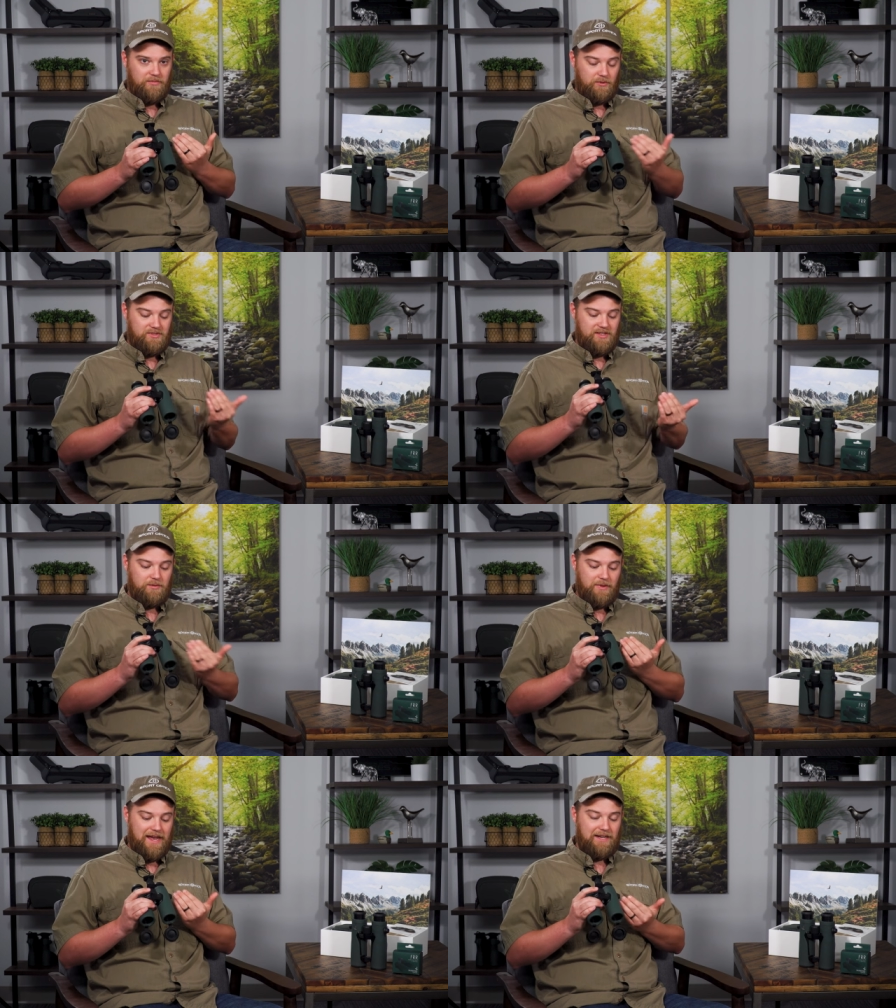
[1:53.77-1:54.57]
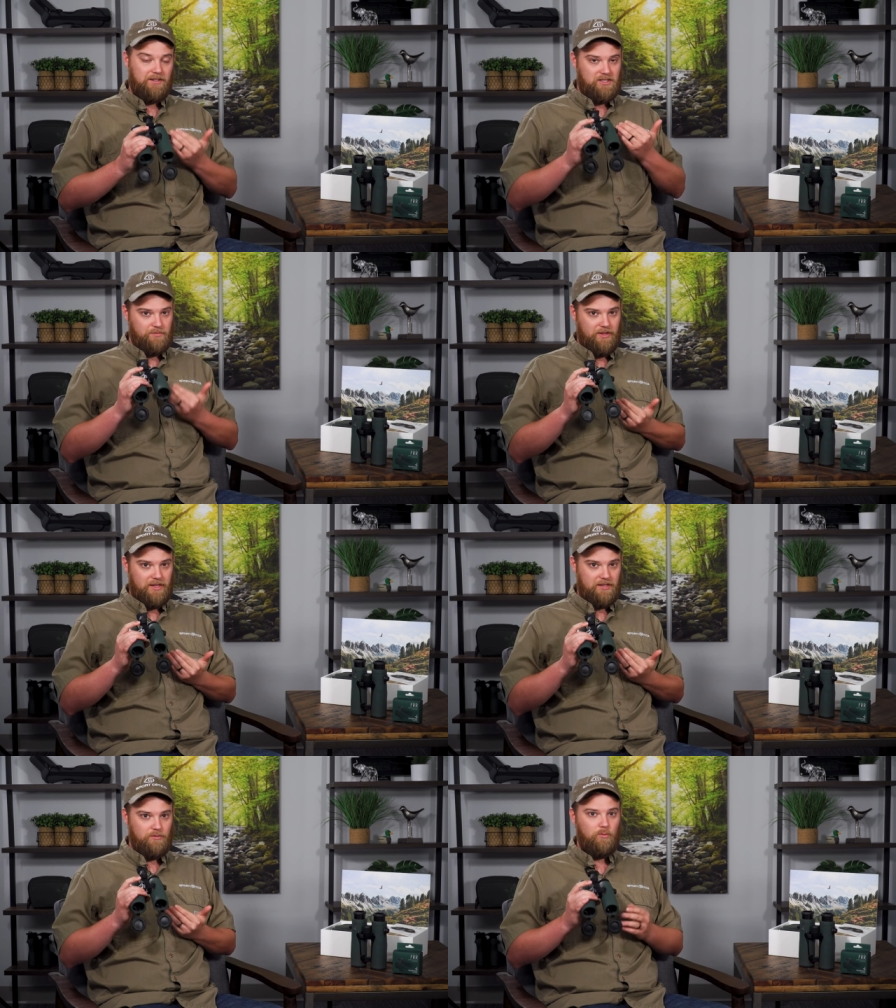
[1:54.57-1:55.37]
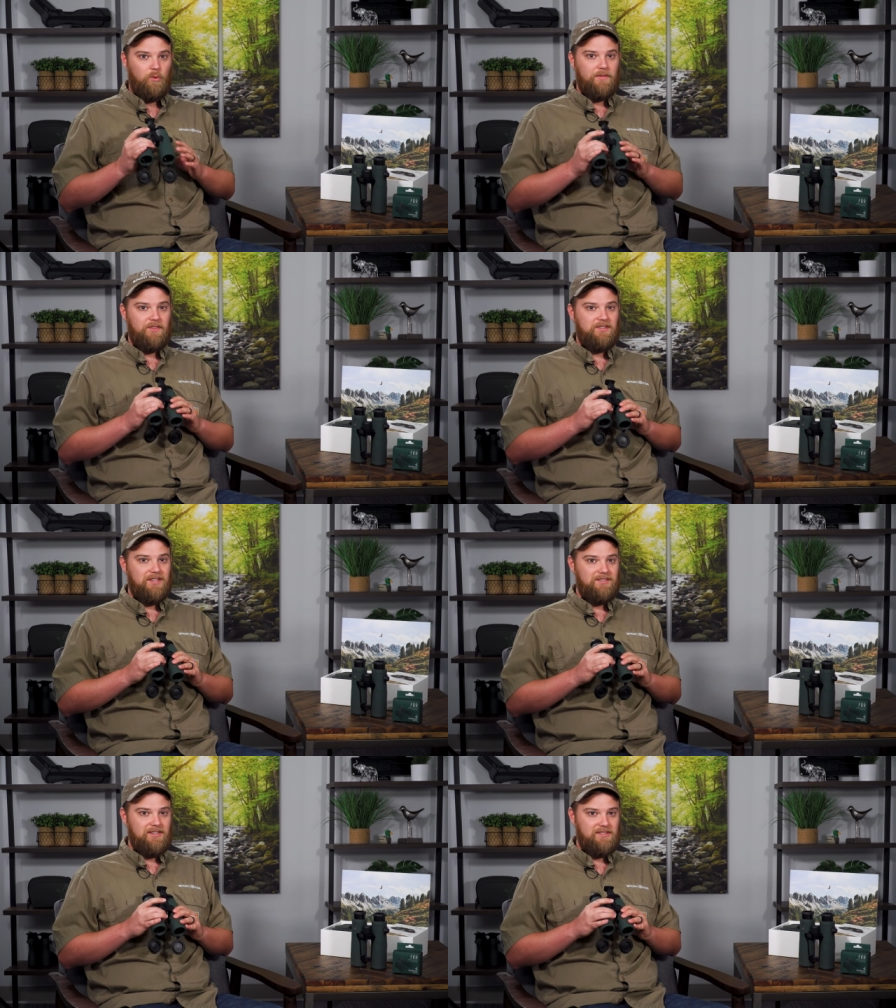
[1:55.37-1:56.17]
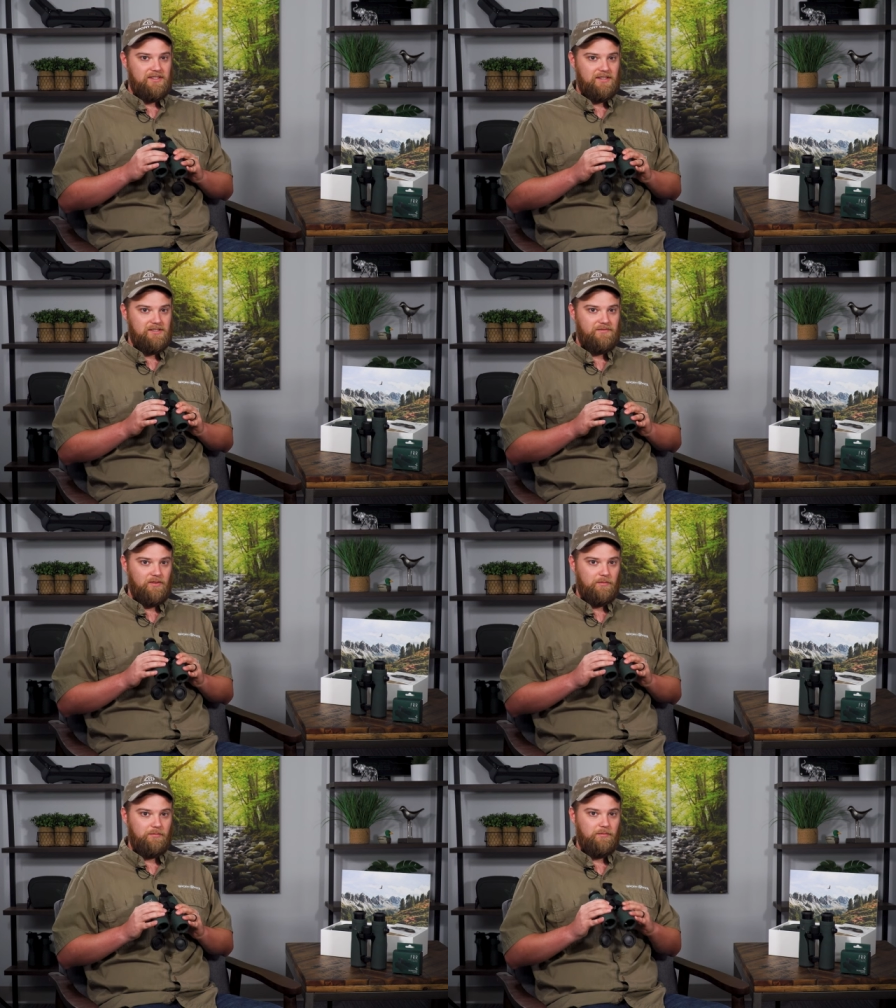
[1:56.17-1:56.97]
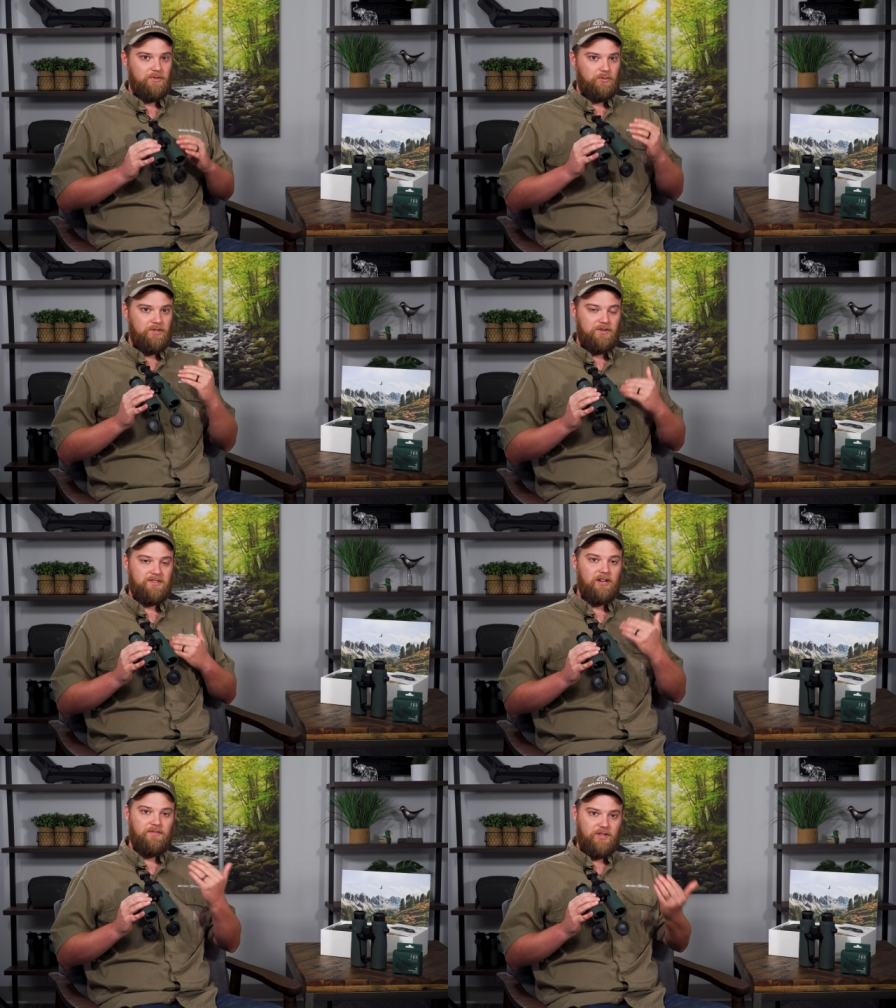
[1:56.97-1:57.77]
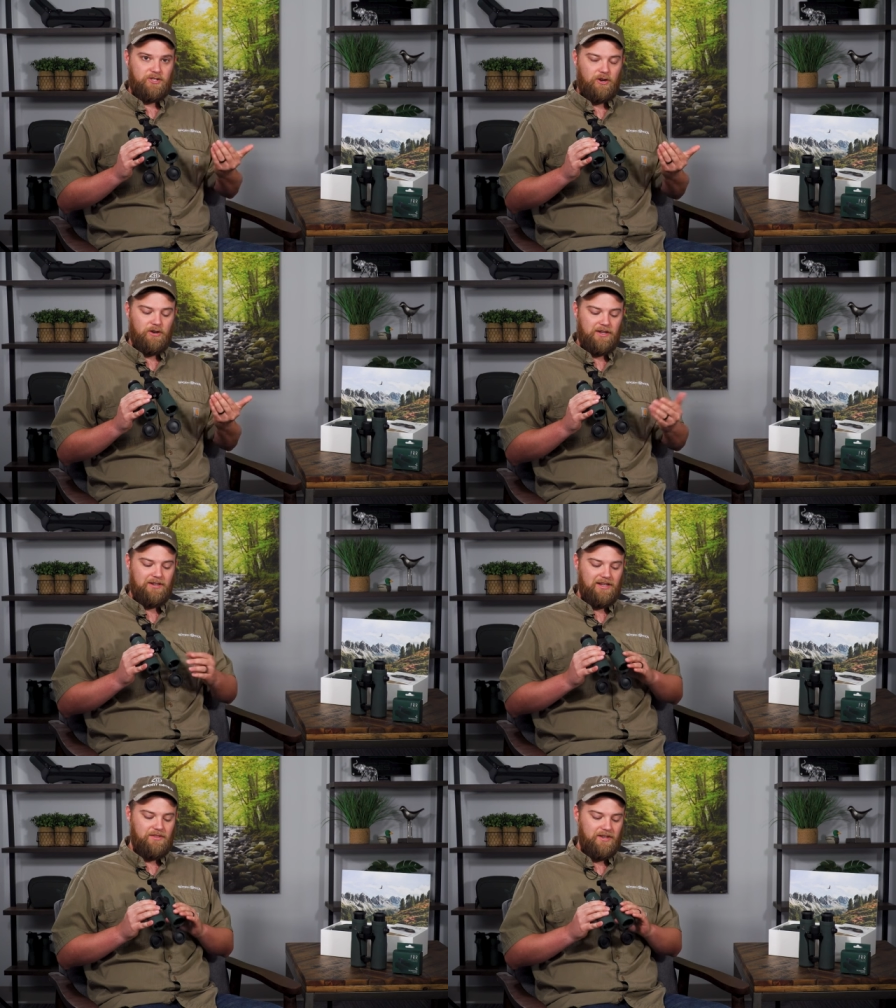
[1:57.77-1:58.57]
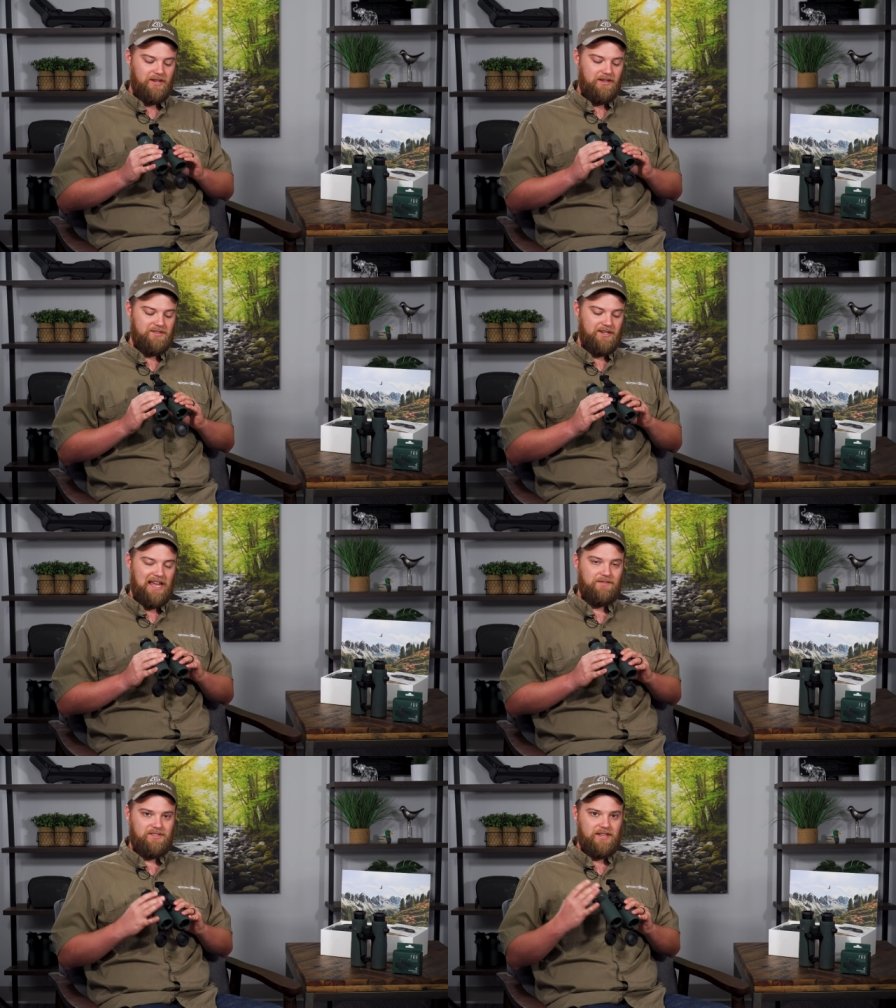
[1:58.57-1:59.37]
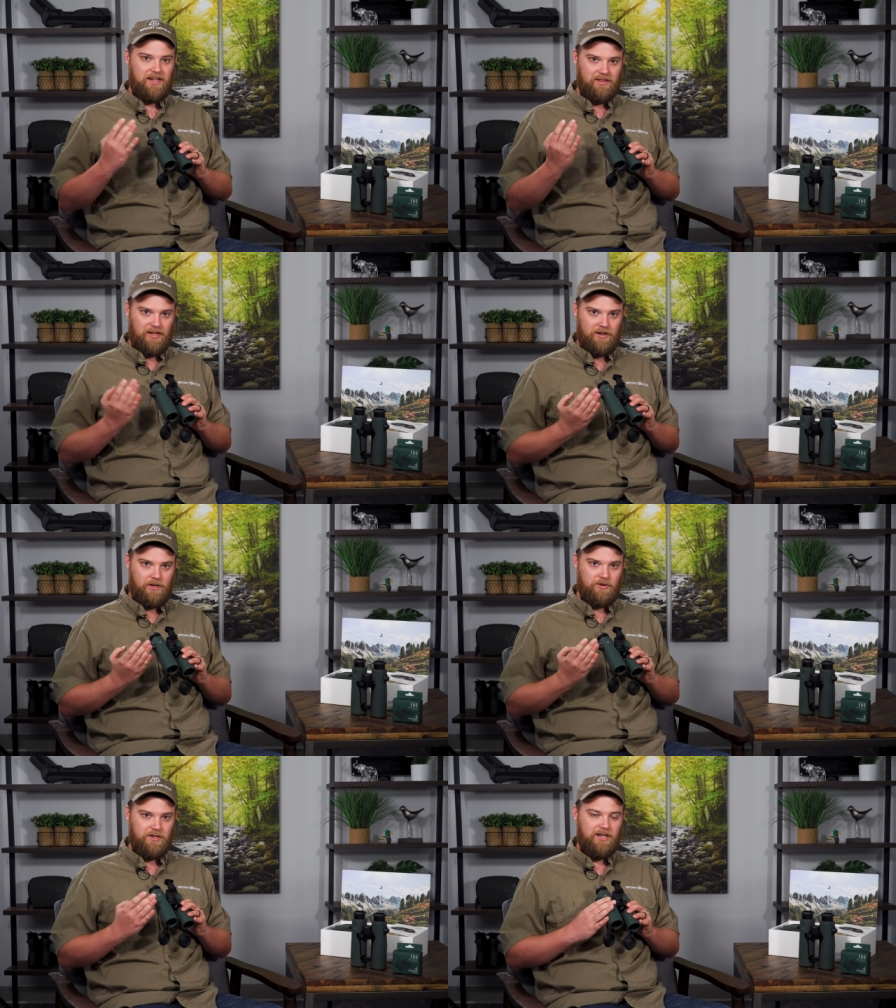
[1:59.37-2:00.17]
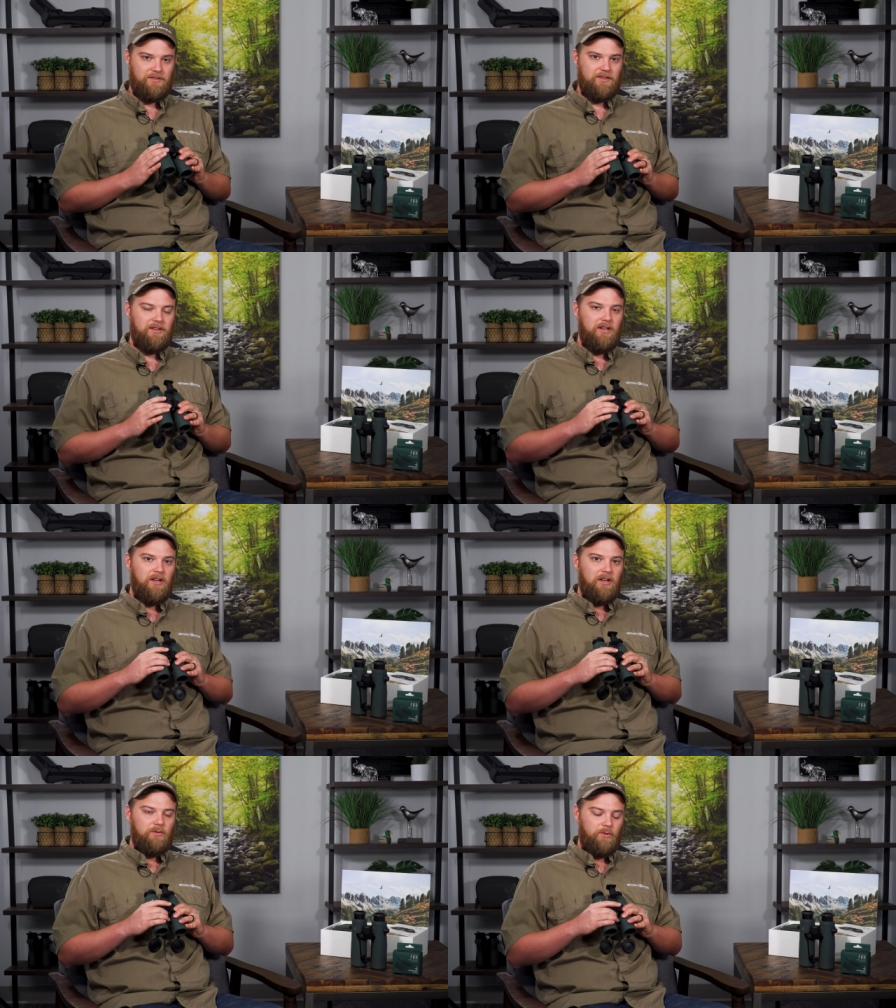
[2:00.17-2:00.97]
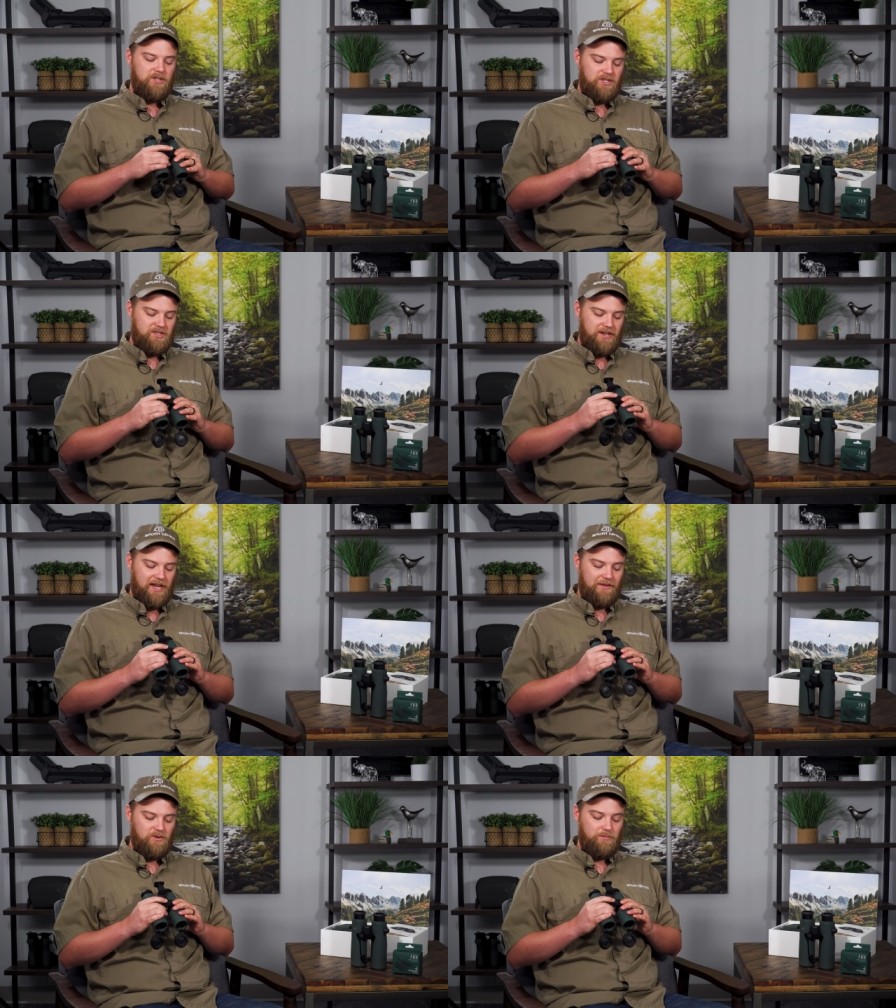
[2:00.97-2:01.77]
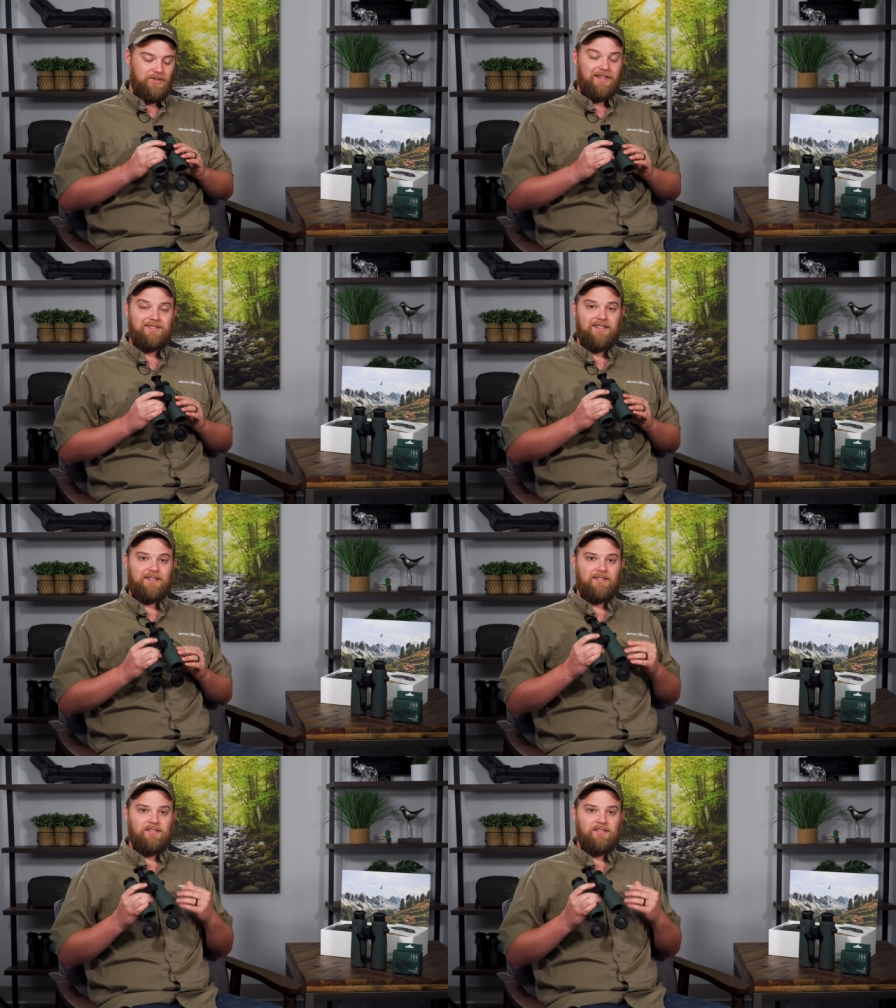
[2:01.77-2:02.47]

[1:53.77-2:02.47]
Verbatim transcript: It would send back and display what the distance is from between yourself and the target, and then it's going to have a second line underneath it, which is going to have your ballistic